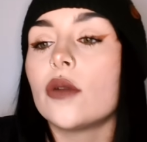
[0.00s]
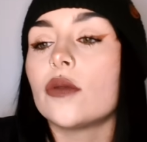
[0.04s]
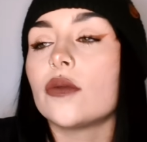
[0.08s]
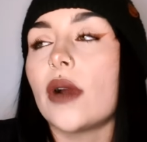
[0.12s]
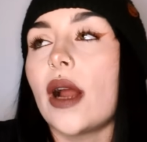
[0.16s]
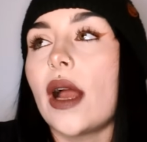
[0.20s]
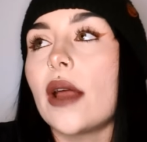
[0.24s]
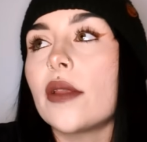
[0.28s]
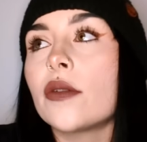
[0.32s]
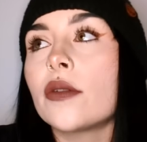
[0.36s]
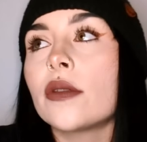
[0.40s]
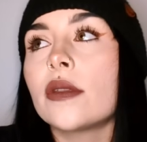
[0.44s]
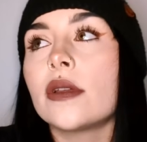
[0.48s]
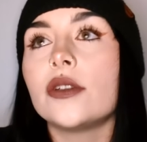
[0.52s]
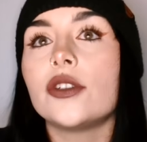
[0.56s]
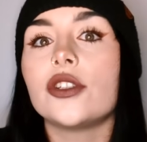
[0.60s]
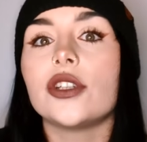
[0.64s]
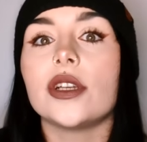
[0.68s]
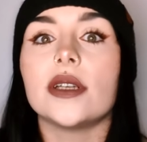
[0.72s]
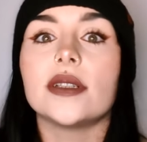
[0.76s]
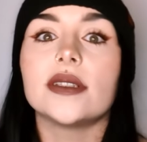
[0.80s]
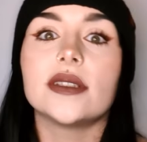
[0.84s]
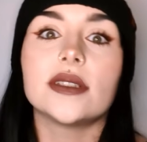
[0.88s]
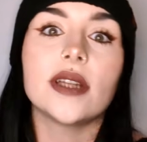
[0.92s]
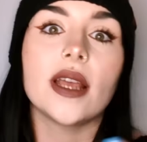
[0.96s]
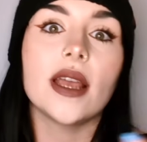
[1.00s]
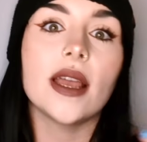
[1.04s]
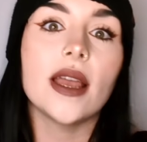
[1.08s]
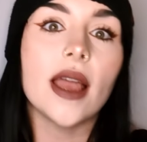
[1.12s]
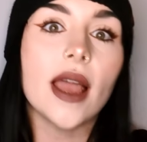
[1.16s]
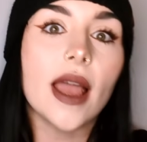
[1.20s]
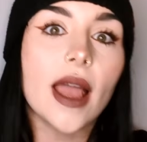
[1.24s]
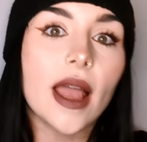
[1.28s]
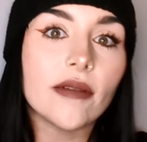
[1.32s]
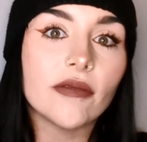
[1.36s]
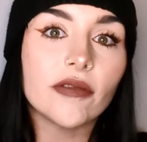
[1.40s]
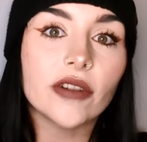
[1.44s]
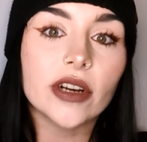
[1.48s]
rather than just
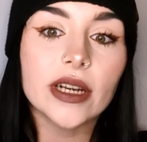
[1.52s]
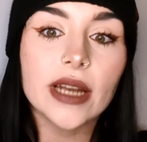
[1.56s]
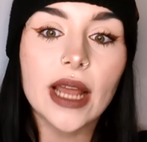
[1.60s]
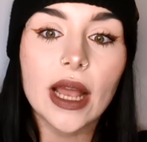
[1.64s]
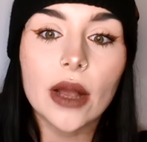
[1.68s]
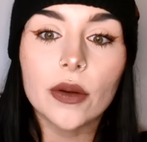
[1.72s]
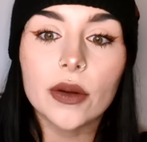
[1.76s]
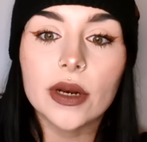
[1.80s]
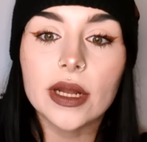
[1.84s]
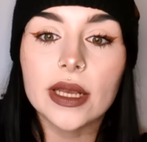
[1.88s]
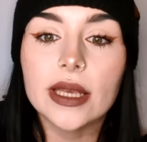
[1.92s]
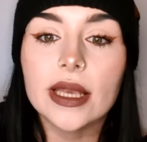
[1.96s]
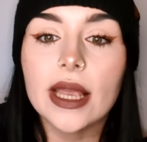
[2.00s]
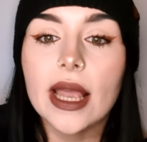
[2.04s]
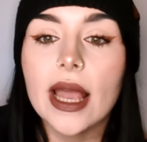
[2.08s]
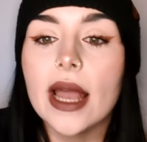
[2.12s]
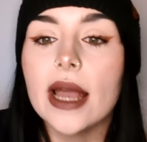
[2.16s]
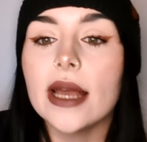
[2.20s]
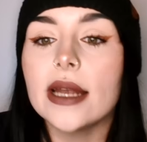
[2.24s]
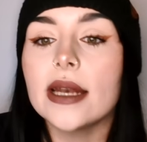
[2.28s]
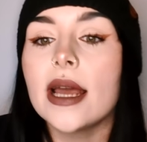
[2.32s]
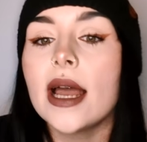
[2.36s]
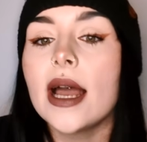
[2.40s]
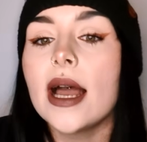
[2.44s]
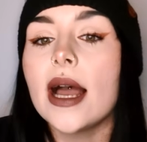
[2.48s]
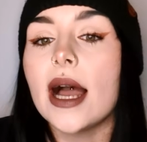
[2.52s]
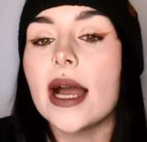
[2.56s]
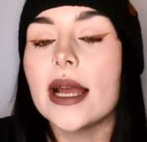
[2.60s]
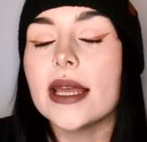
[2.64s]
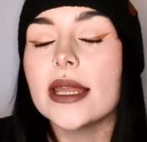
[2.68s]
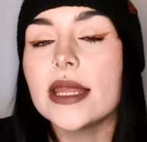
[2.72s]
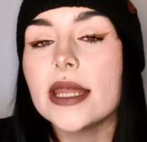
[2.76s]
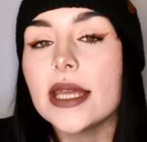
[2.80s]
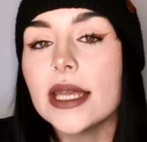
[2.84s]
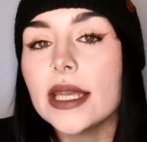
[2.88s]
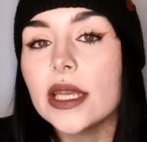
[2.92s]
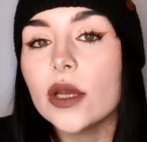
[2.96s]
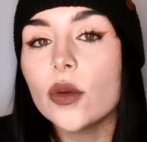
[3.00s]
every now and again, I
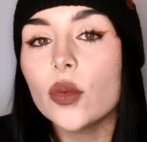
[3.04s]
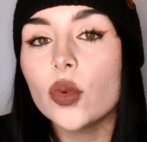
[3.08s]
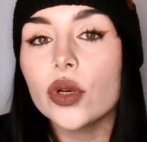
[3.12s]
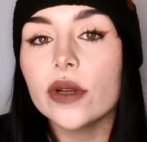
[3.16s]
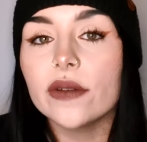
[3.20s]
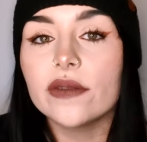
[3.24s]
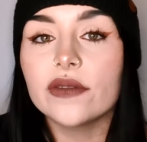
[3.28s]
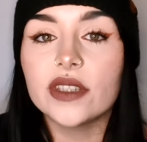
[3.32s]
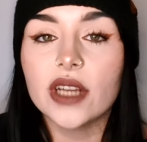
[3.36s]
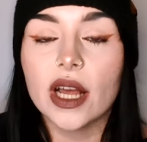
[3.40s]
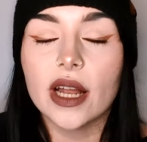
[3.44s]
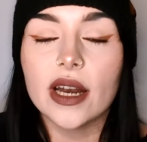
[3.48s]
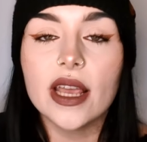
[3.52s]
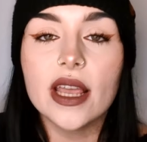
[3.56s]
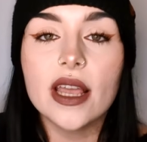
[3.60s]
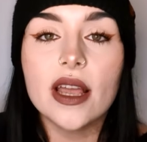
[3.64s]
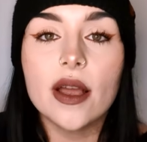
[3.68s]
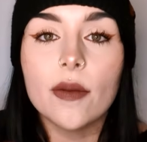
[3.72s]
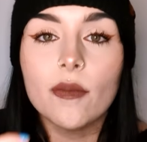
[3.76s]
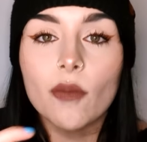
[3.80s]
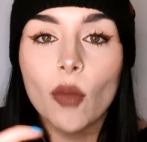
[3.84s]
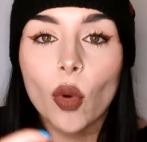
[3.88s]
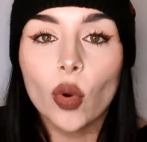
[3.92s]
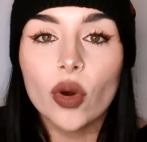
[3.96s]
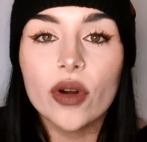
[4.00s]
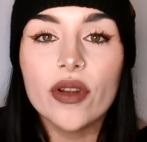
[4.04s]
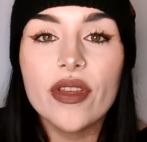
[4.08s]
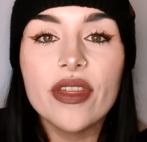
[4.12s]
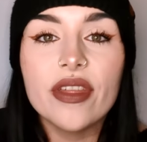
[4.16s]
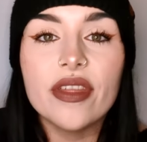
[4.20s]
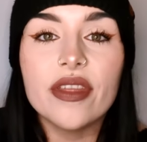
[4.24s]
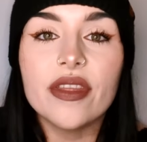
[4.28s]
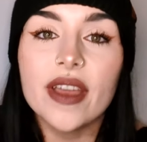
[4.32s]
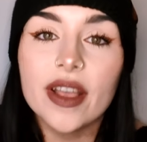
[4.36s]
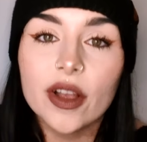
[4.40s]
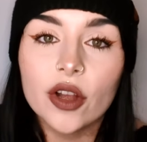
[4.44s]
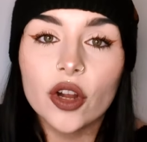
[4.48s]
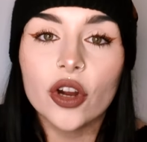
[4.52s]
think it would have done it a more
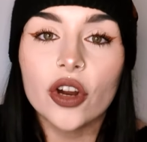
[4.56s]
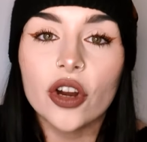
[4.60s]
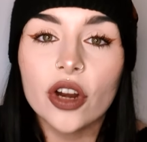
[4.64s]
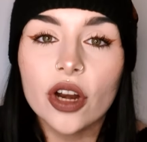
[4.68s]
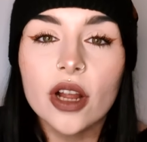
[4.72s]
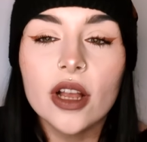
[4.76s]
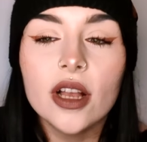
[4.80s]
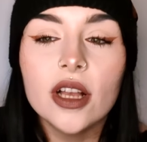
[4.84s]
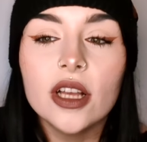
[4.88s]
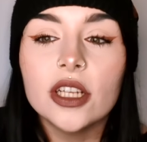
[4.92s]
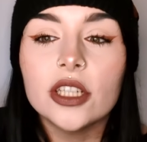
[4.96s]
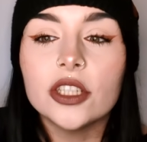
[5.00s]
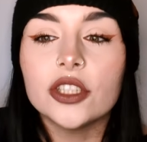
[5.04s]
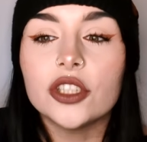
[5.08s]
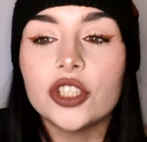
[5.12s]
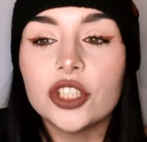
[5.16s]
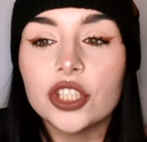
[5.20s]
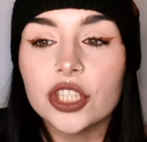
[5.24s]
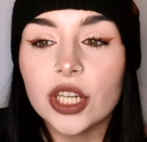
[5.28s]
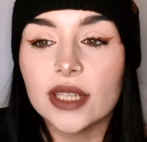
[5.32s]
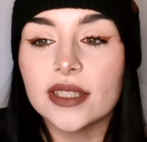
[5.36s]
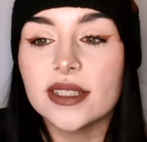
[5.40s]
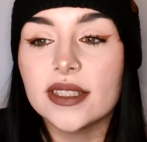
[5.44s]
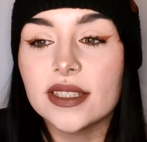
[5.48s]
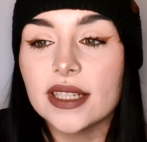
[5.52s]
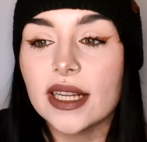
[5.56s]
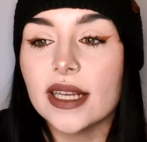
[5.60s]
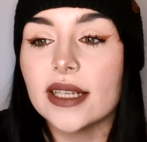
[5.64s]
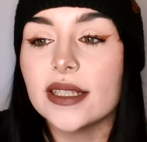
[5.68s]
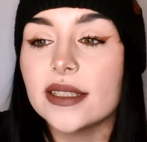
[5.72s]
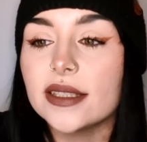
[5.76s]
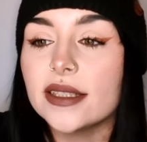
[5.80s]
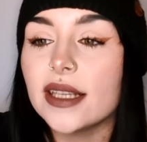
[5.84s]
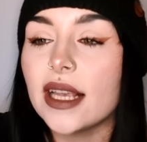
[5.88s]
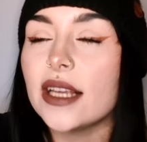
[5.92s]
thicker justice.